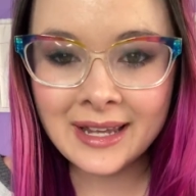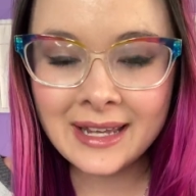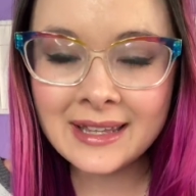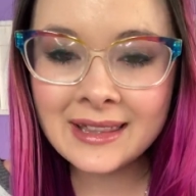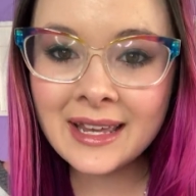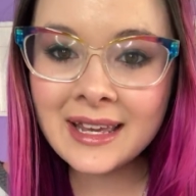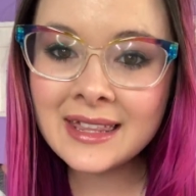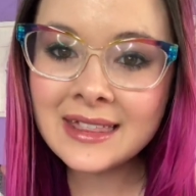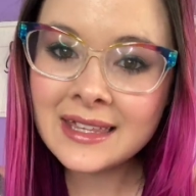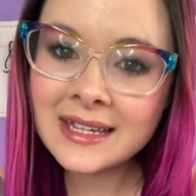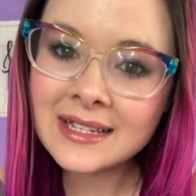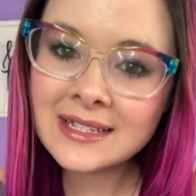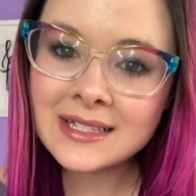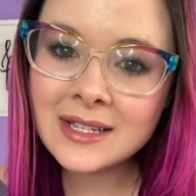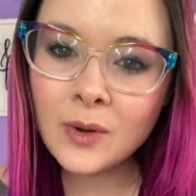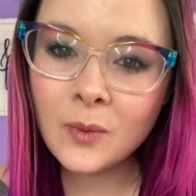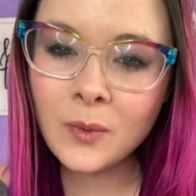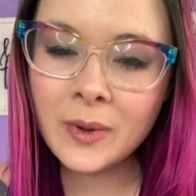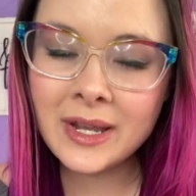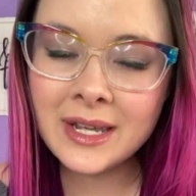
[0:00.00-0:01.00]
and like things
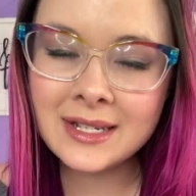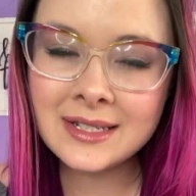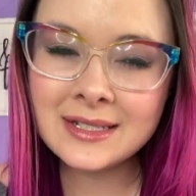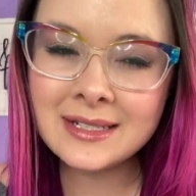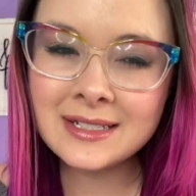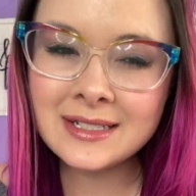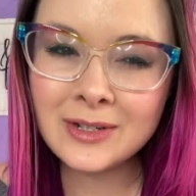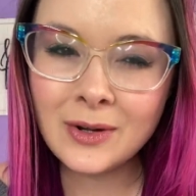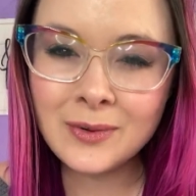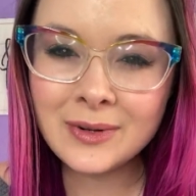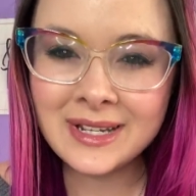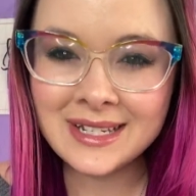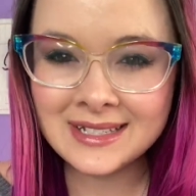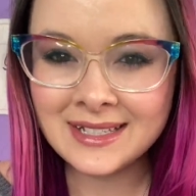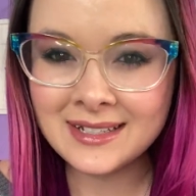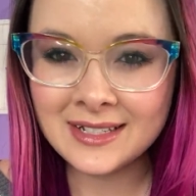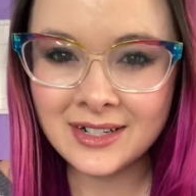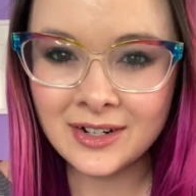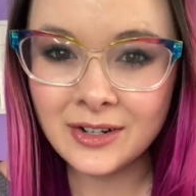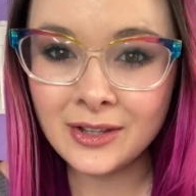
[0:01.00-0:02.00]
that we don't
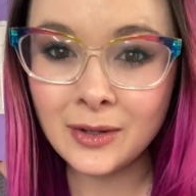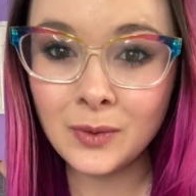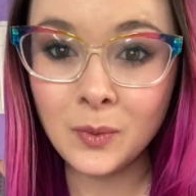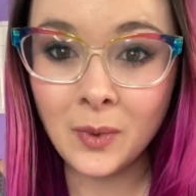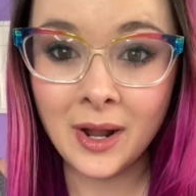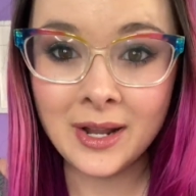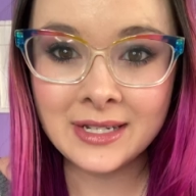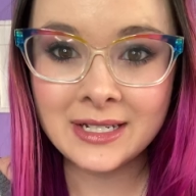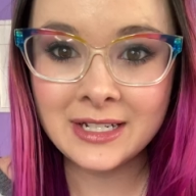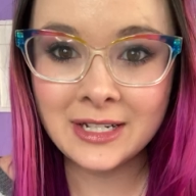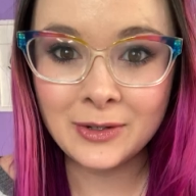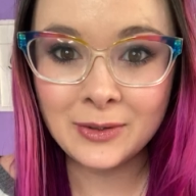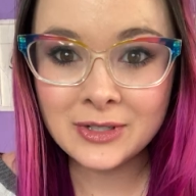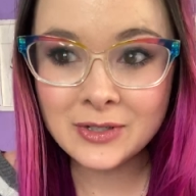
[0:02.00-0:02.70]
necessarily want to do.